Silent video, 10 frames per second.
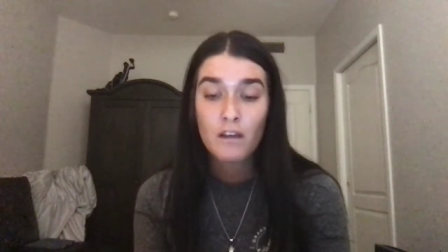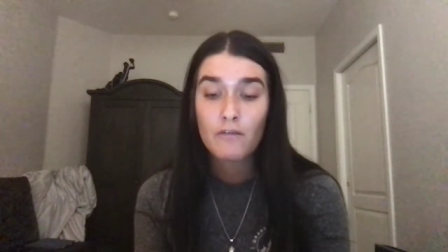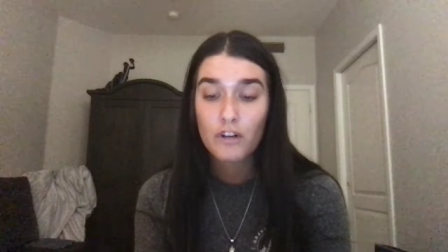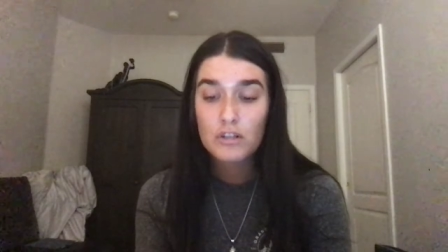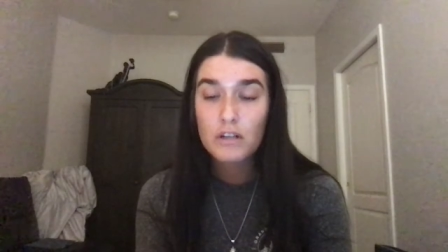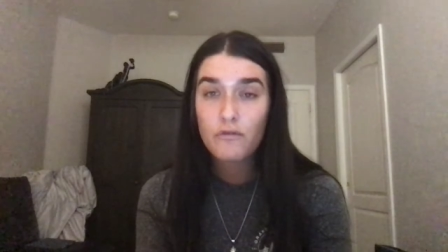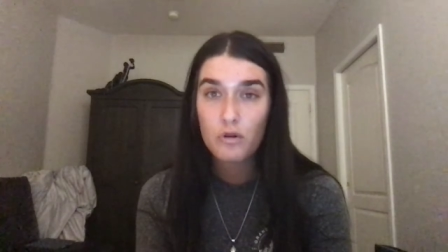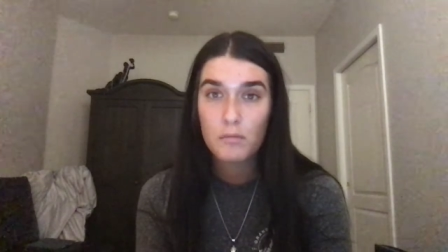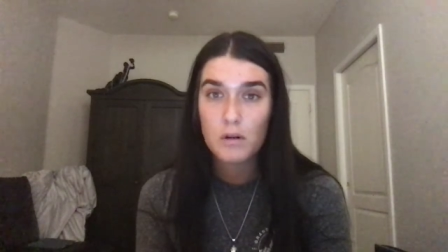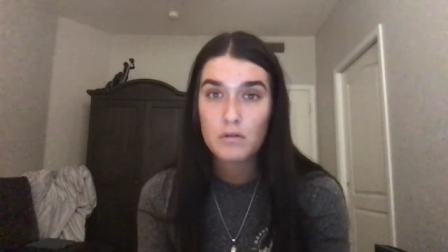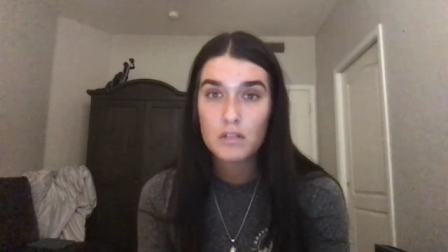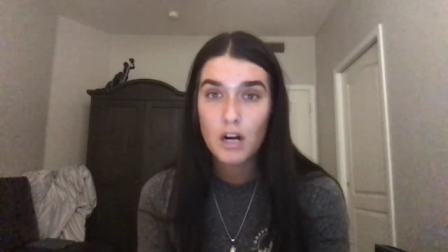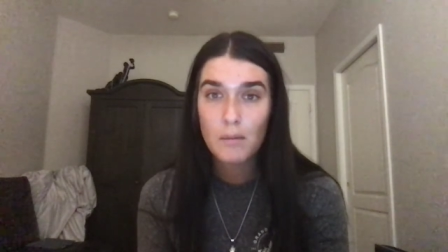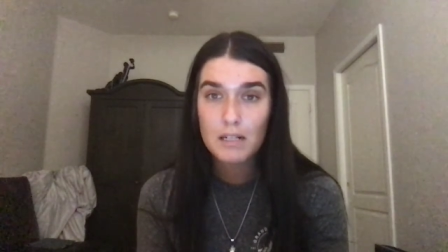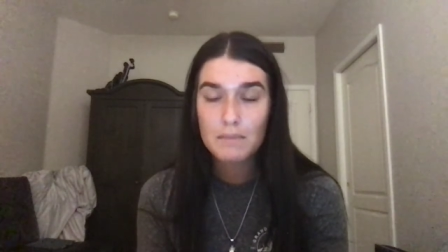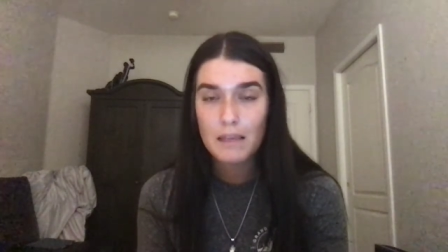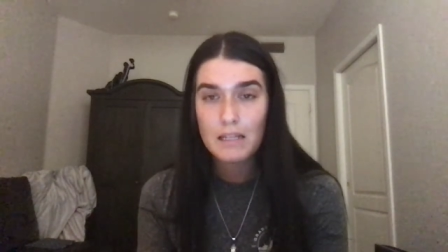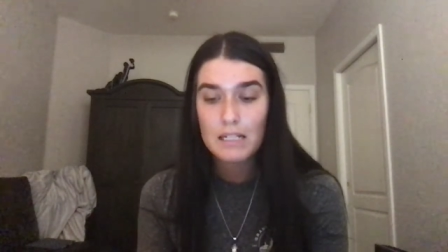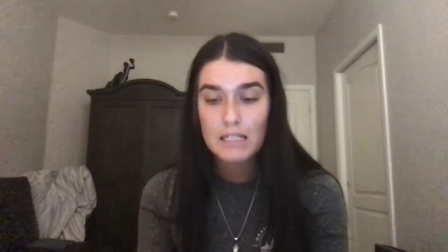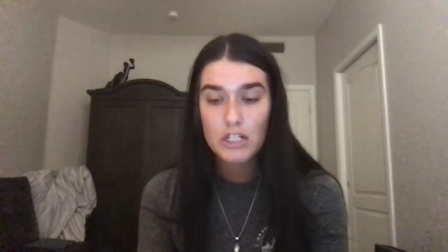First and foremost, Starbucks made the
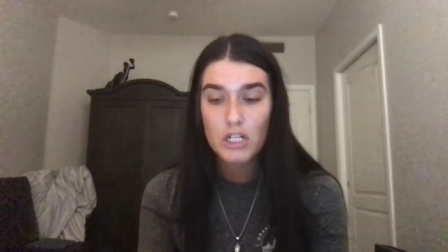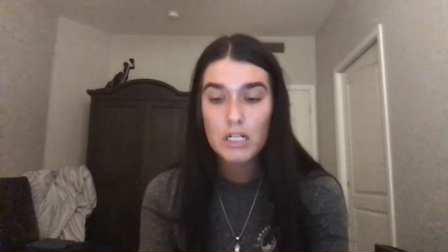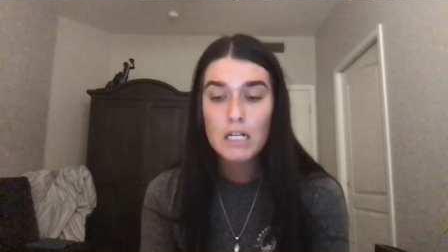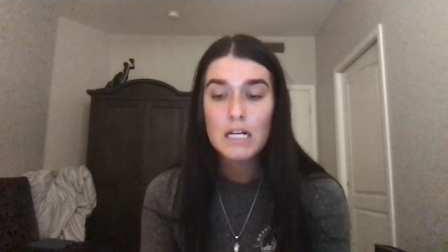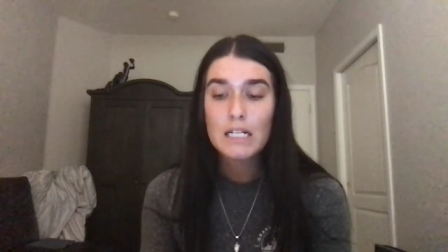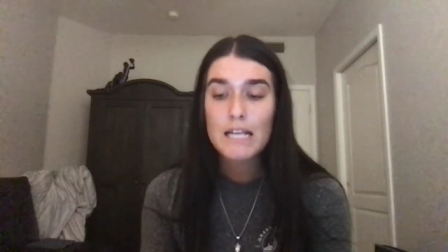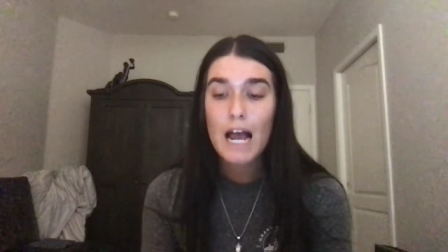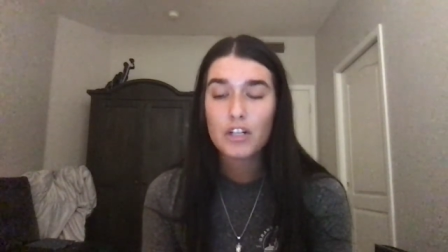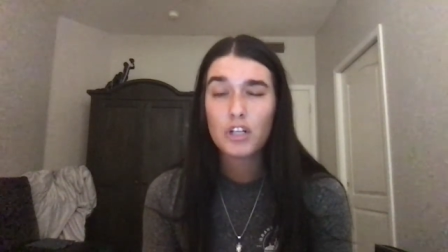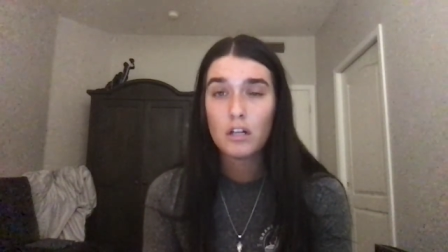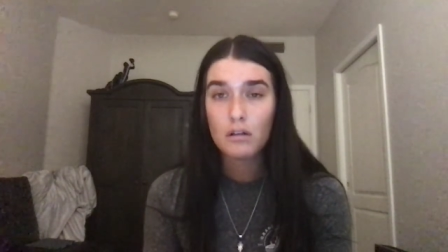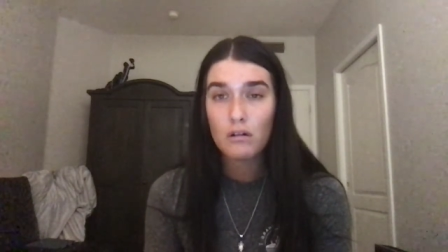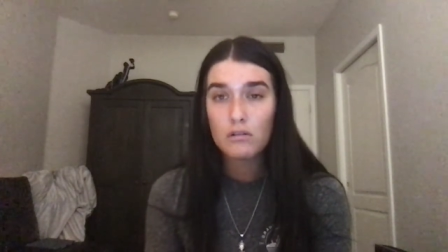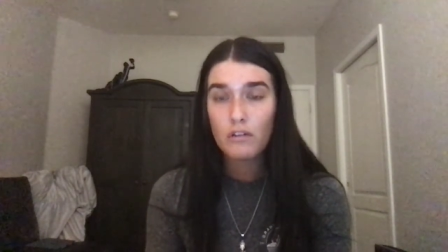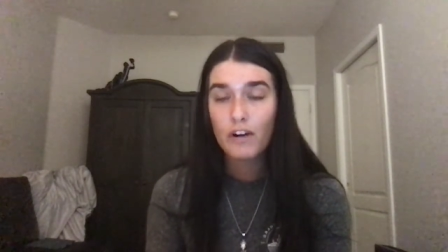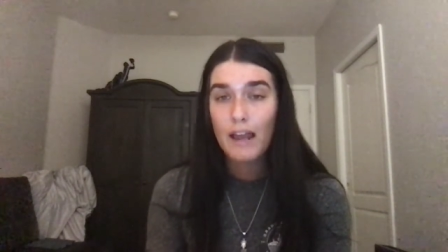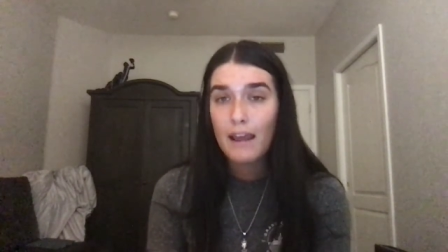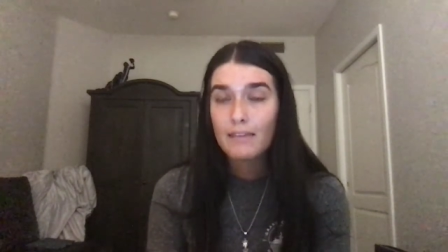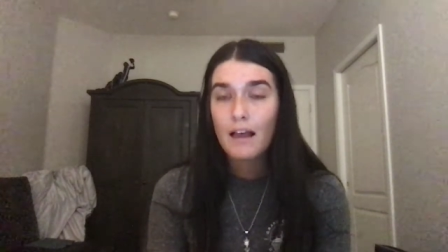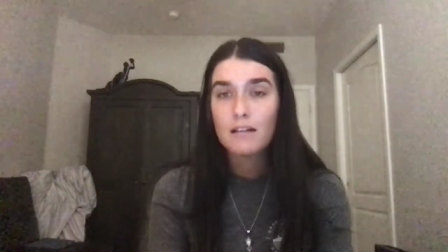decision to actually close over
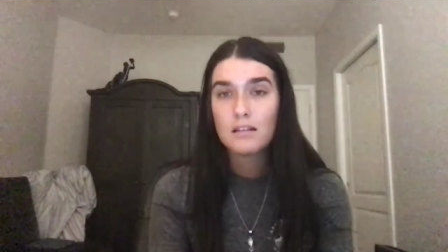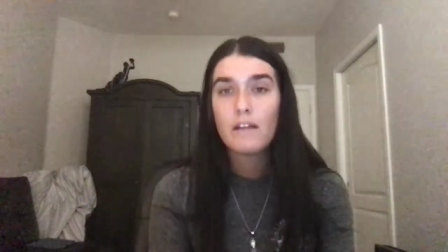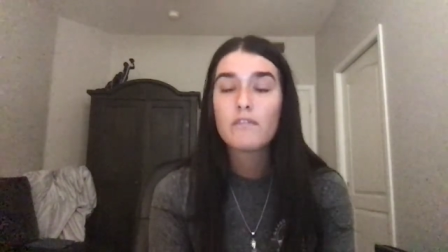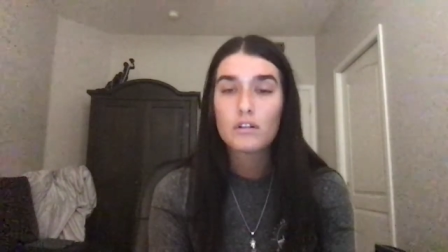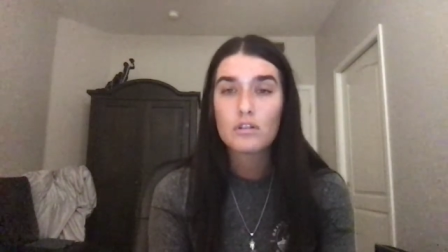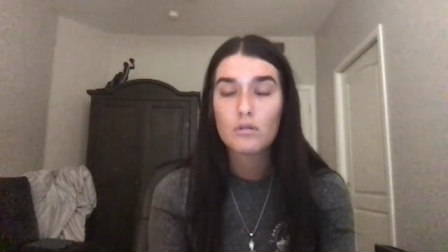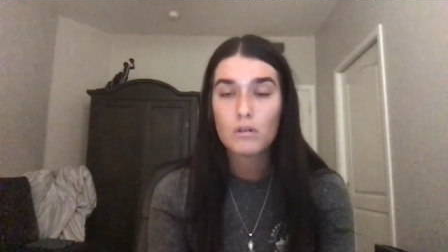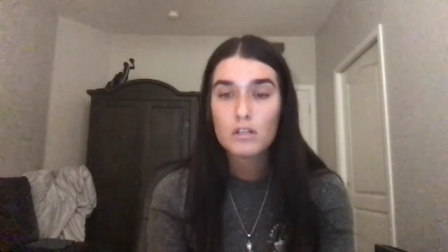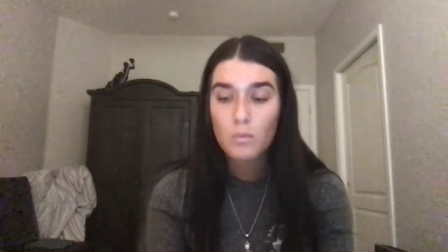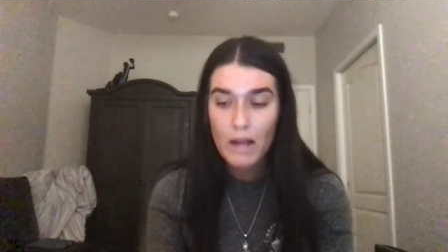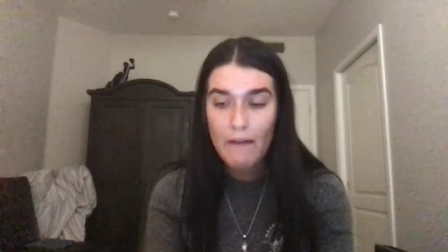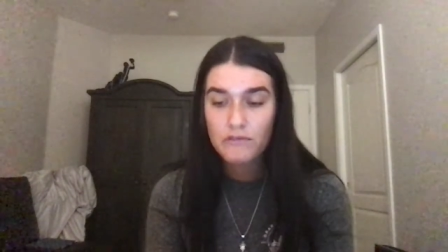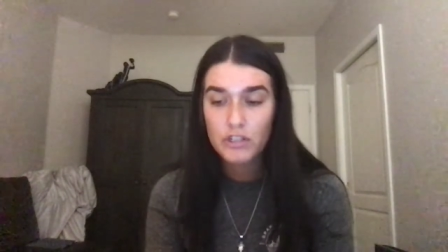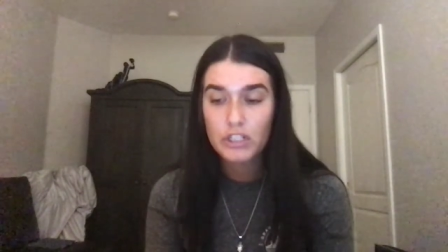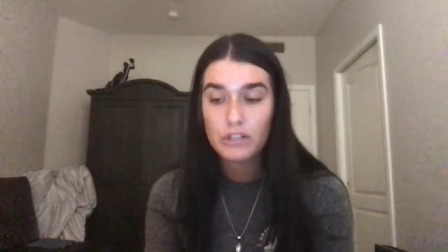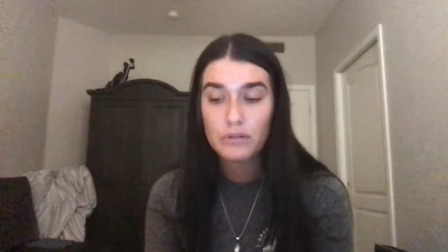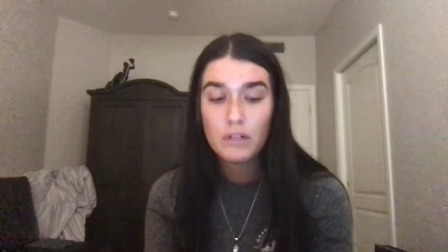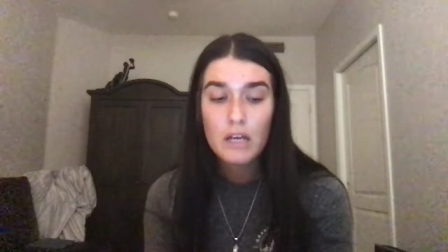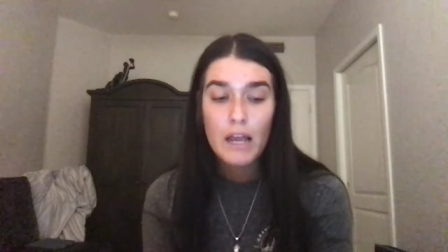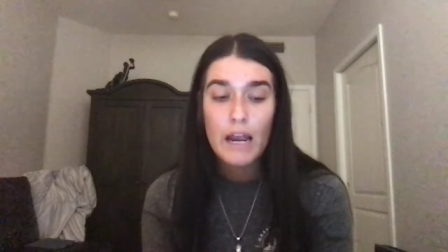8,000 of their stores one afternoon
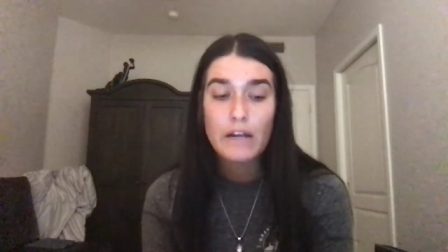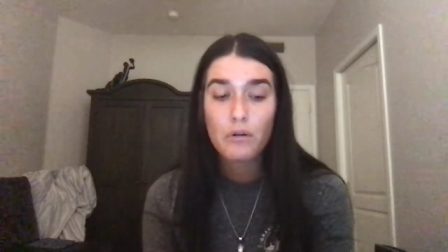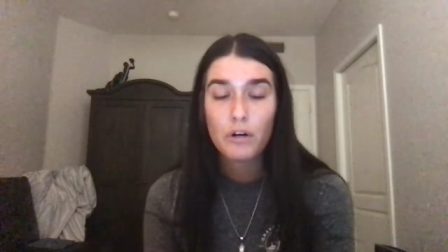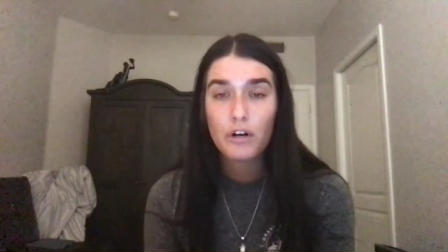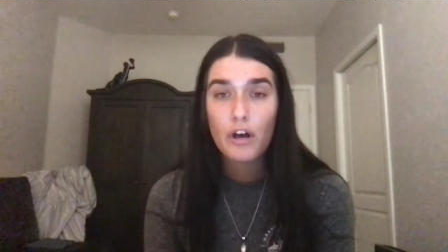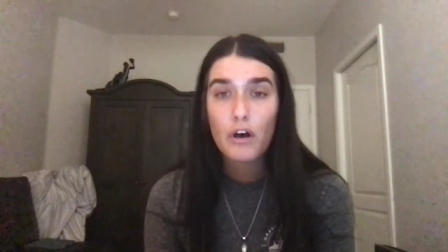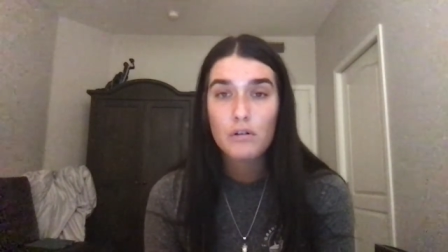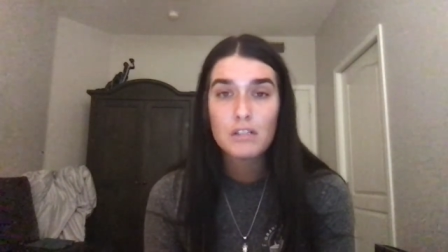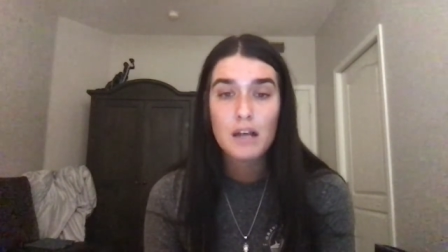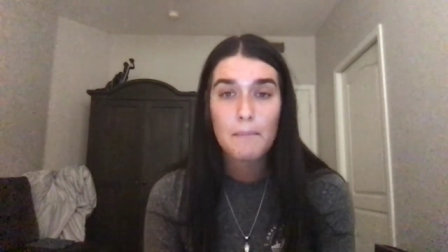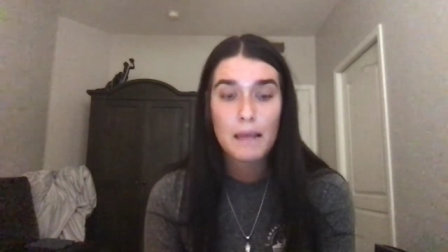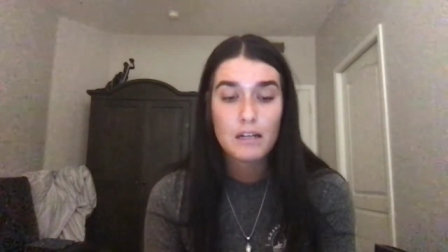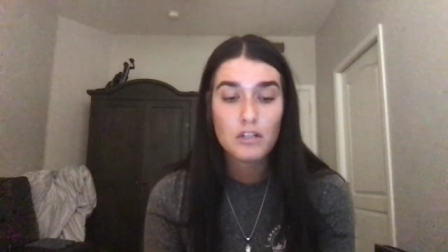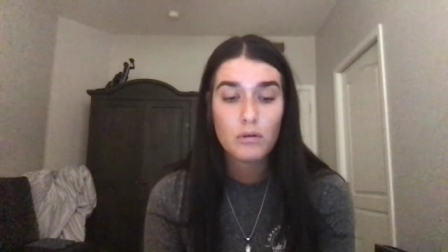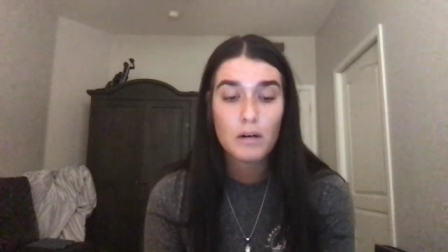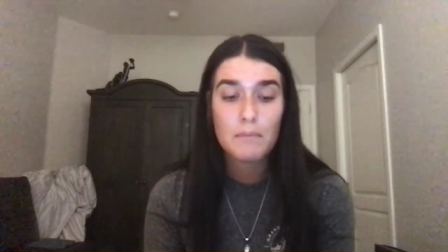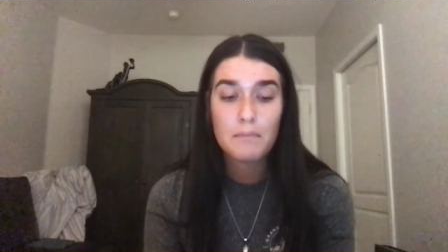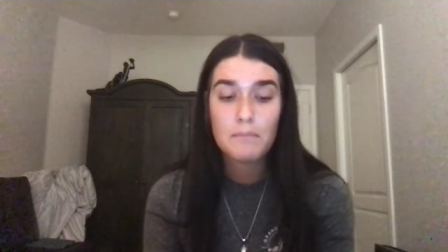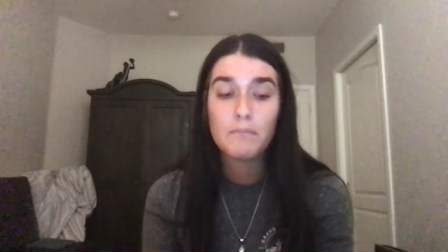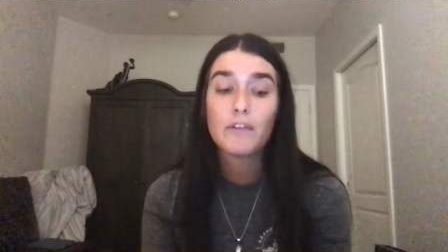in order to host a mandatory
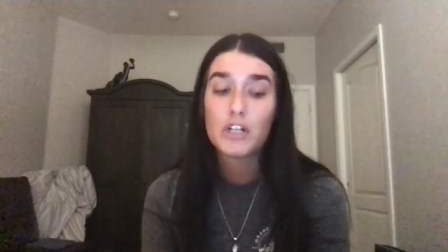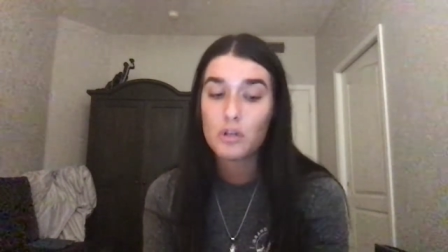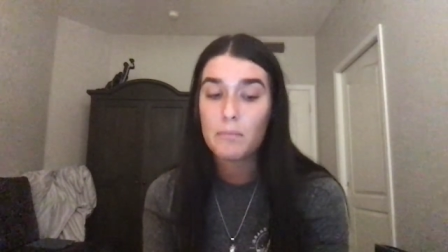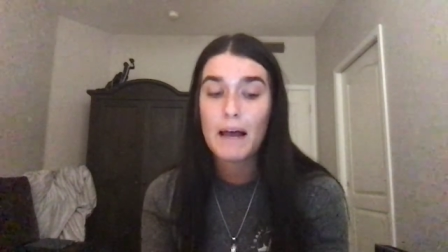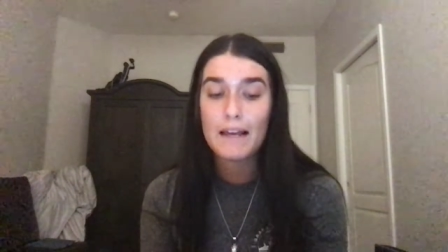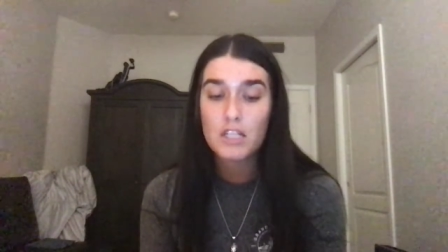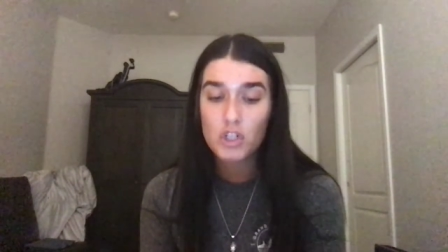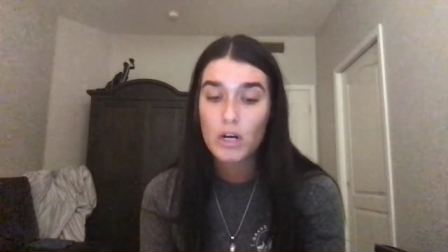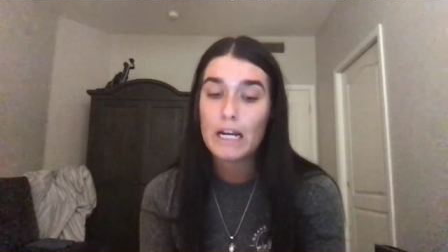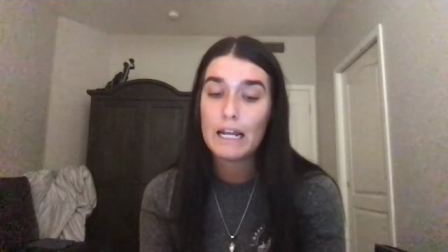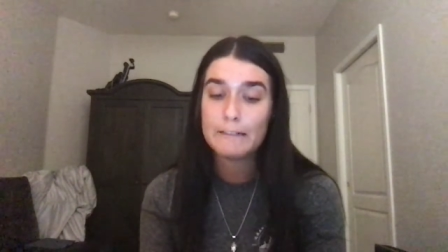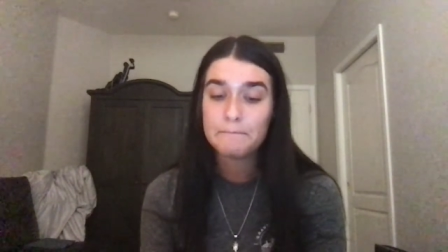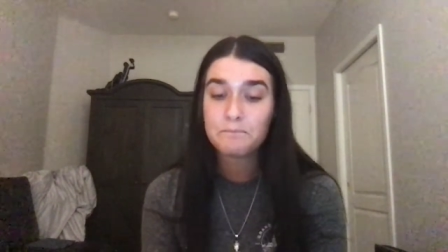racial bias training.